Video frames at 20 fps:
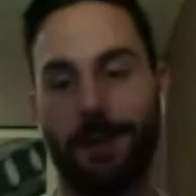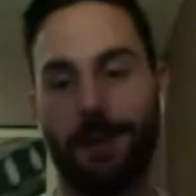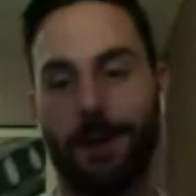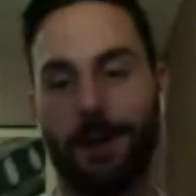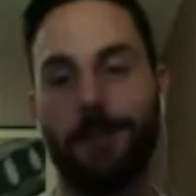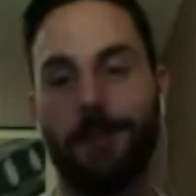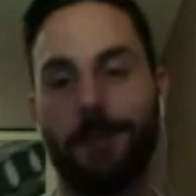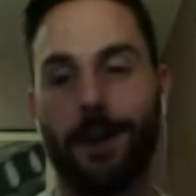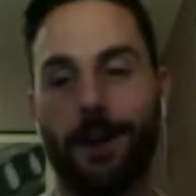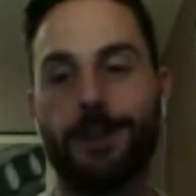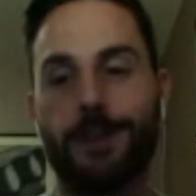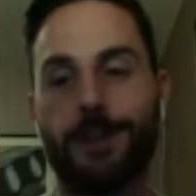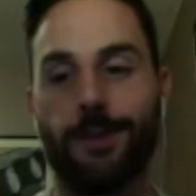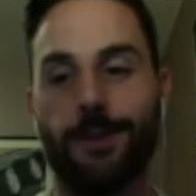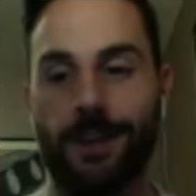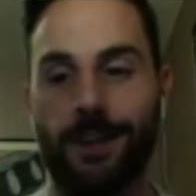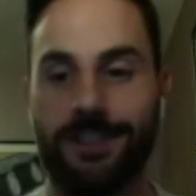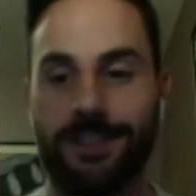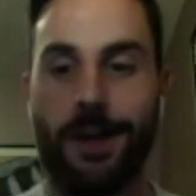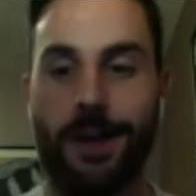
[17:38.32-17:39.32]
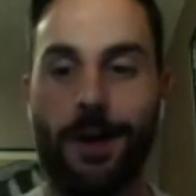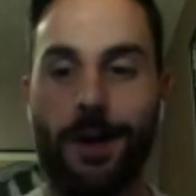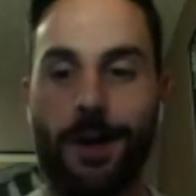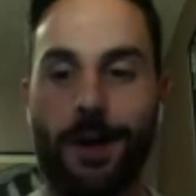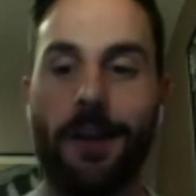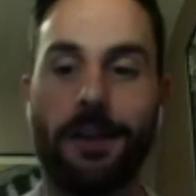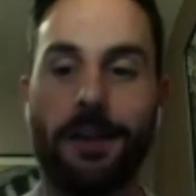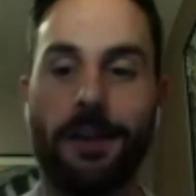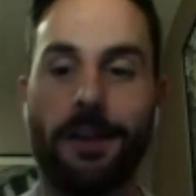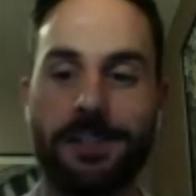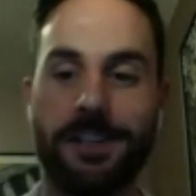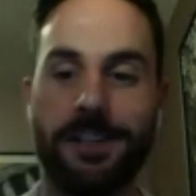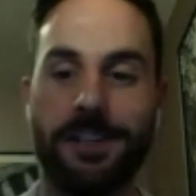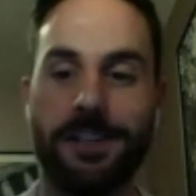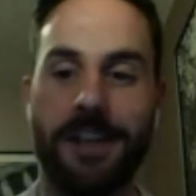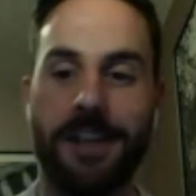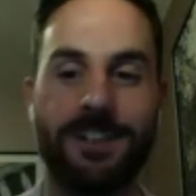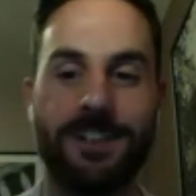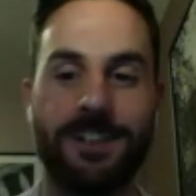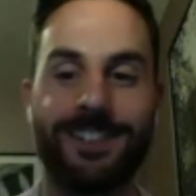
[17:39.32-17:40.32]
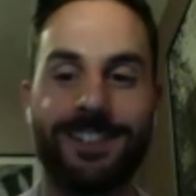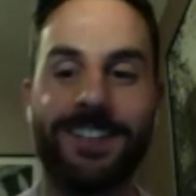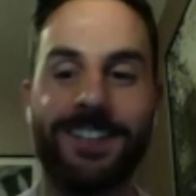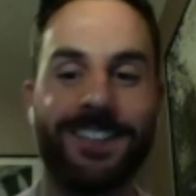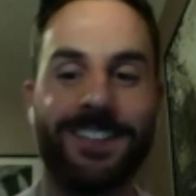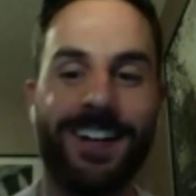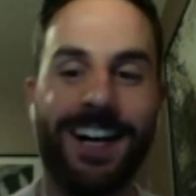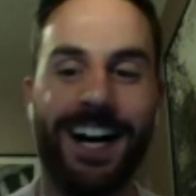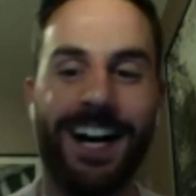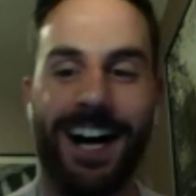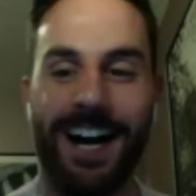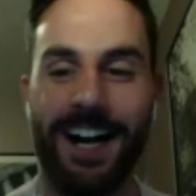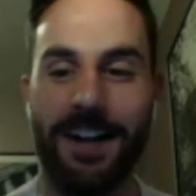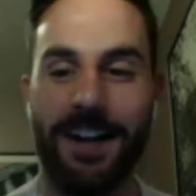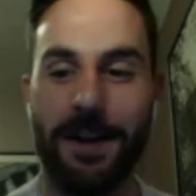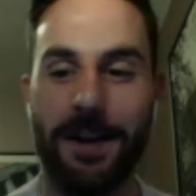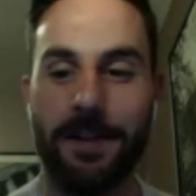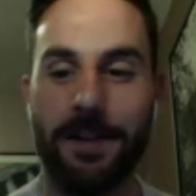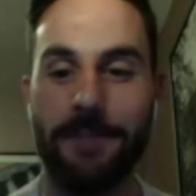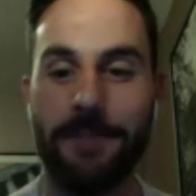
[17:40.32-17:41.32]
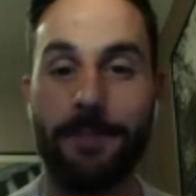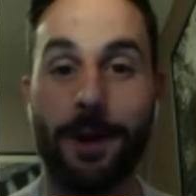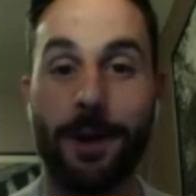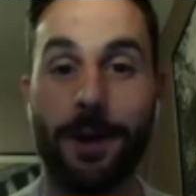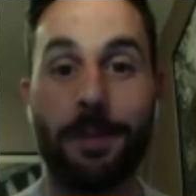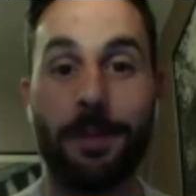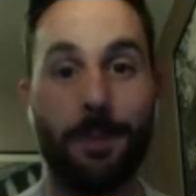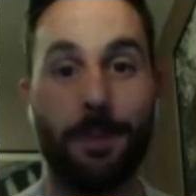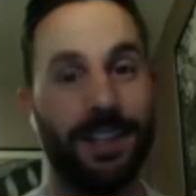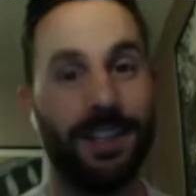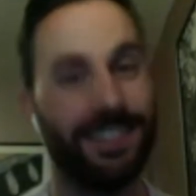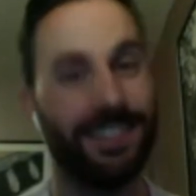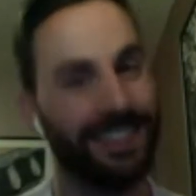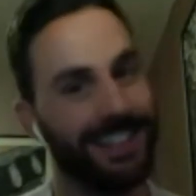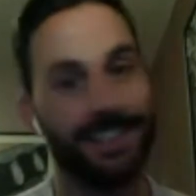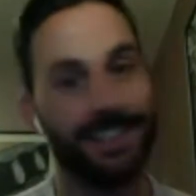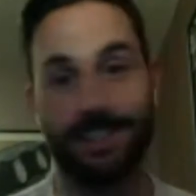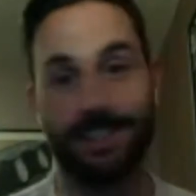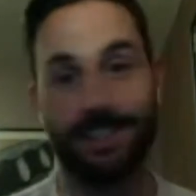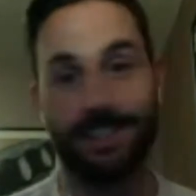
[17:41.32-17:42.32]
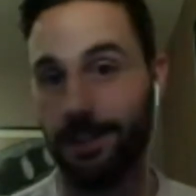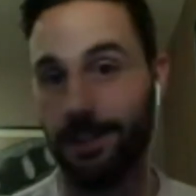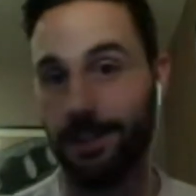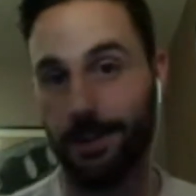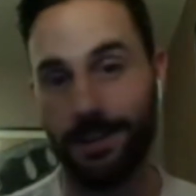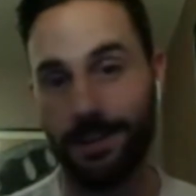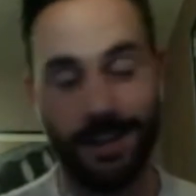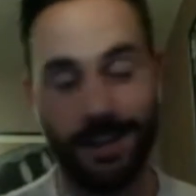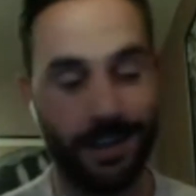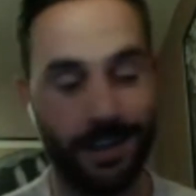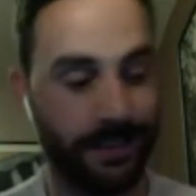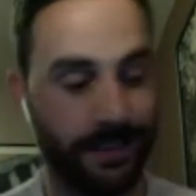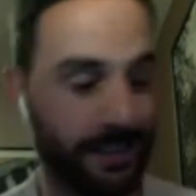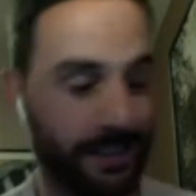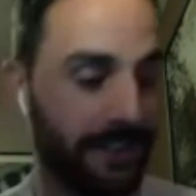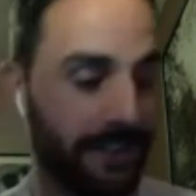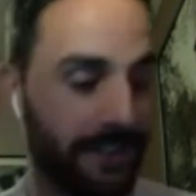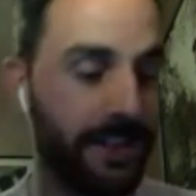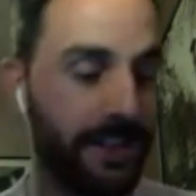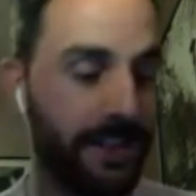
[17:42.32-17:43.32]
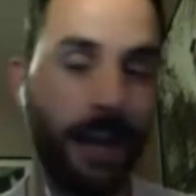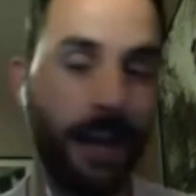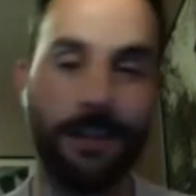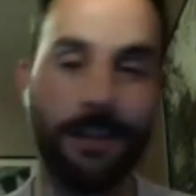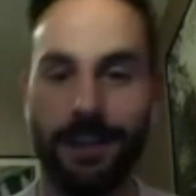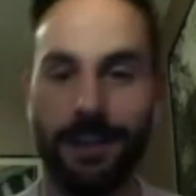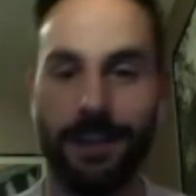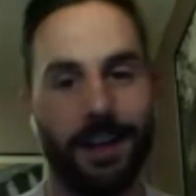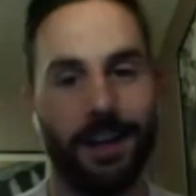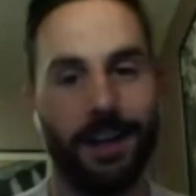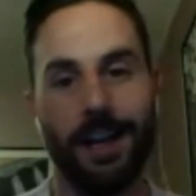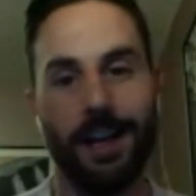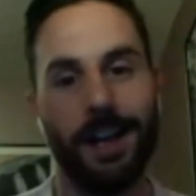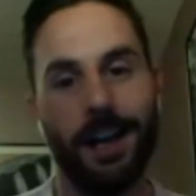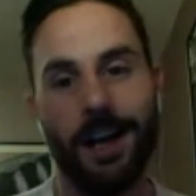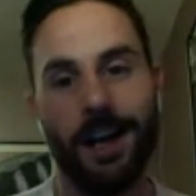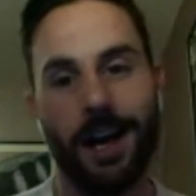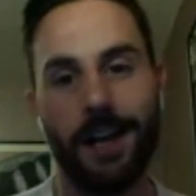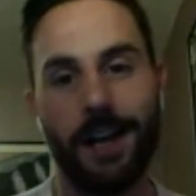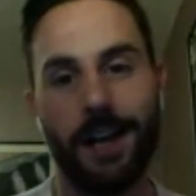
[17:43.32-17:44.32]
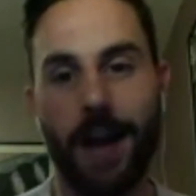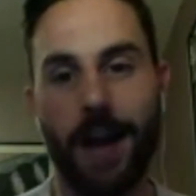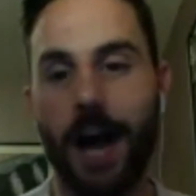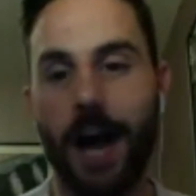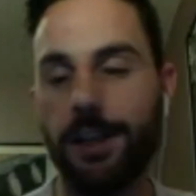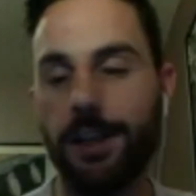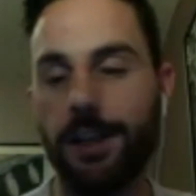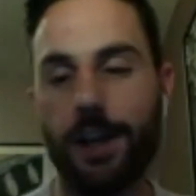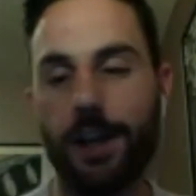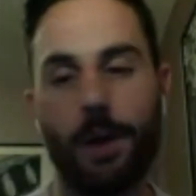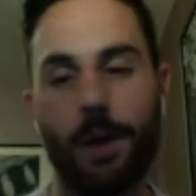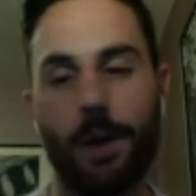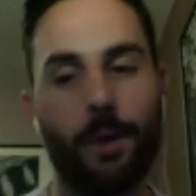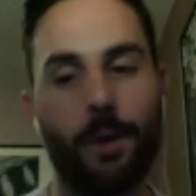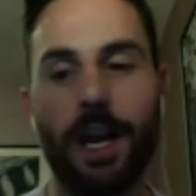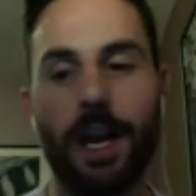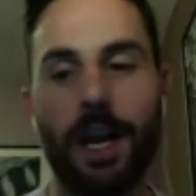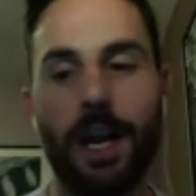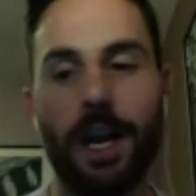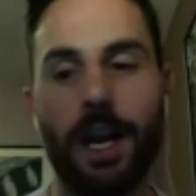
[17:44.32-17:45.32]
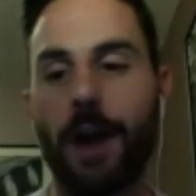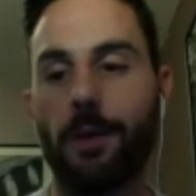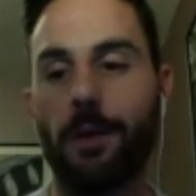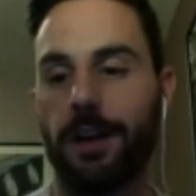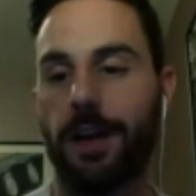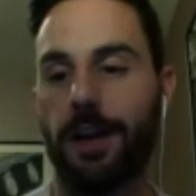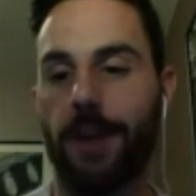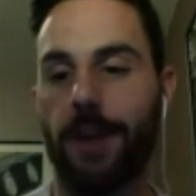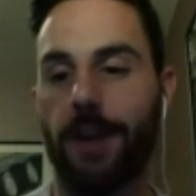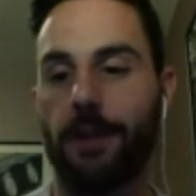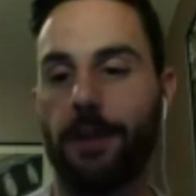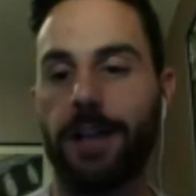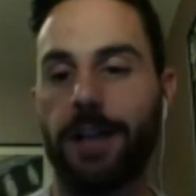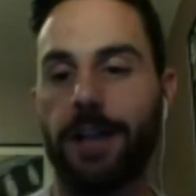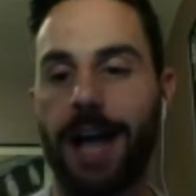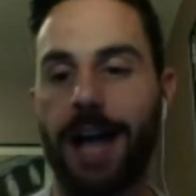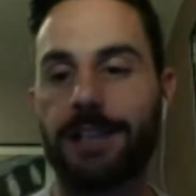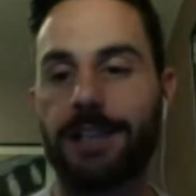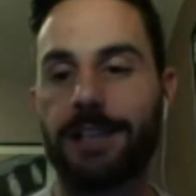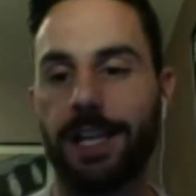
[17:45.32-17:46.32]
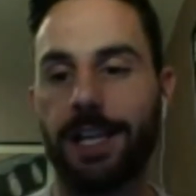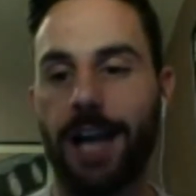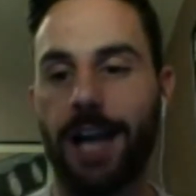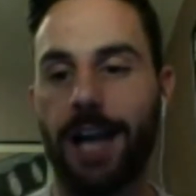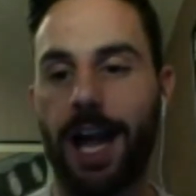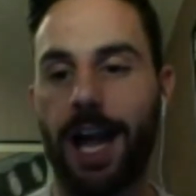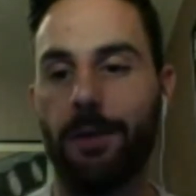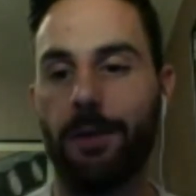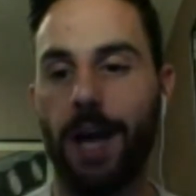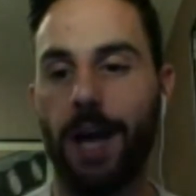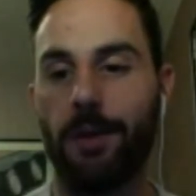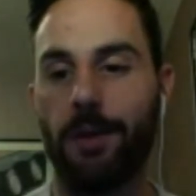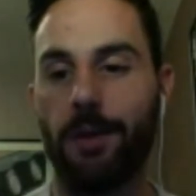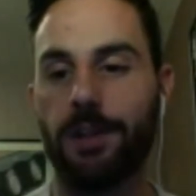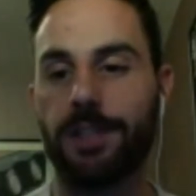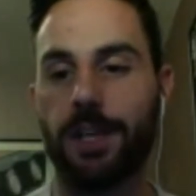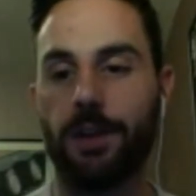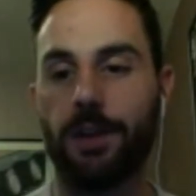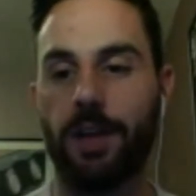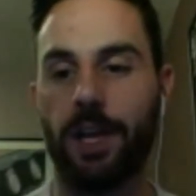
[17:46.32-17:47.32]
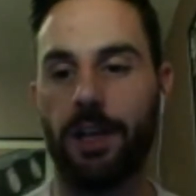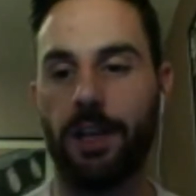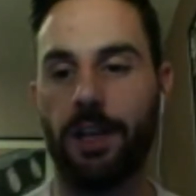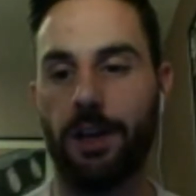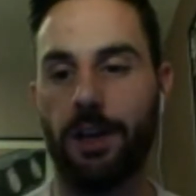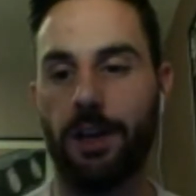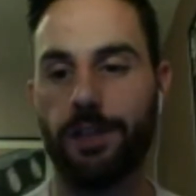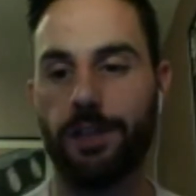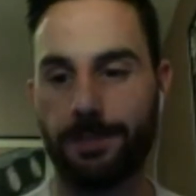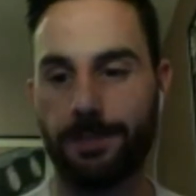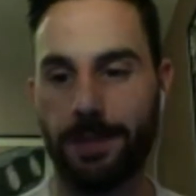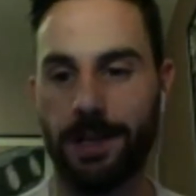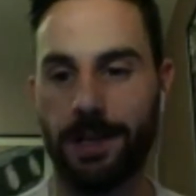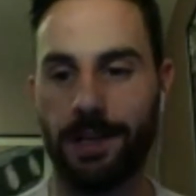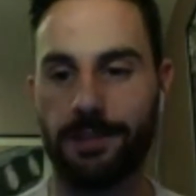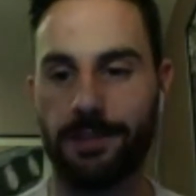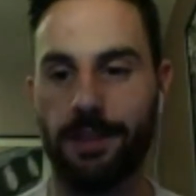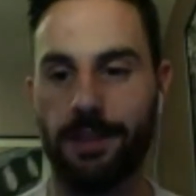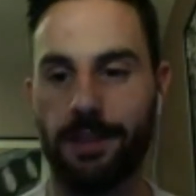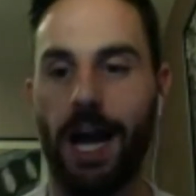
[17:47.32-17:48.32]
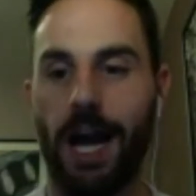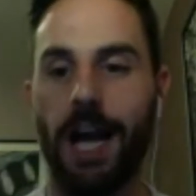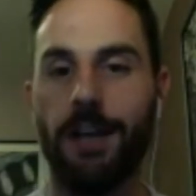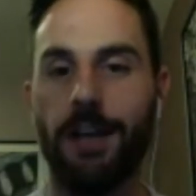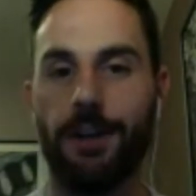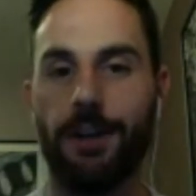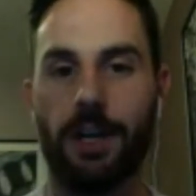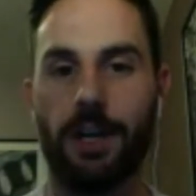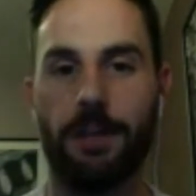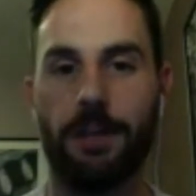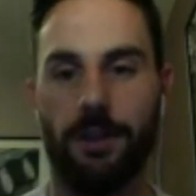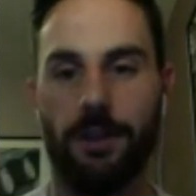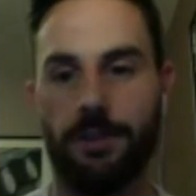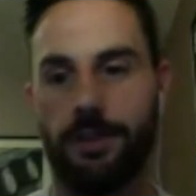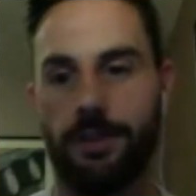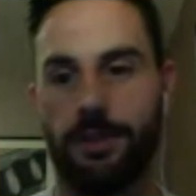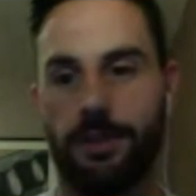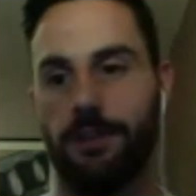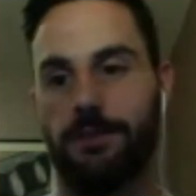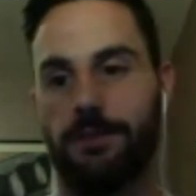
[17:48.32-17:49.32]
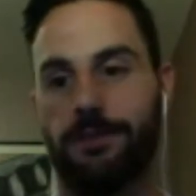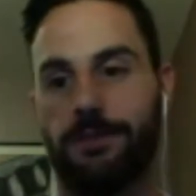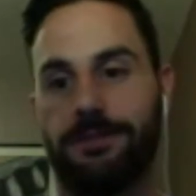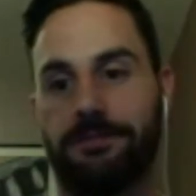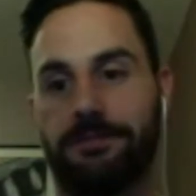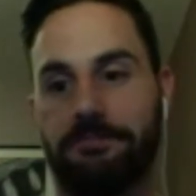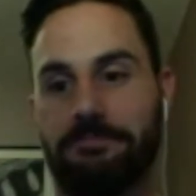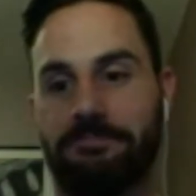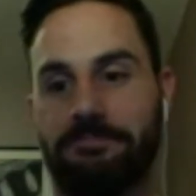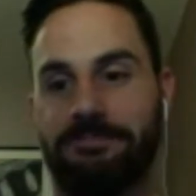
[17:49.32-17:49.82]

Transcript: might be her parents' fault. I don't think she named herself in birth, but Cindy with an S. And you know what? If I were casting, I would say, okay, just because of that, you're going to be on the show.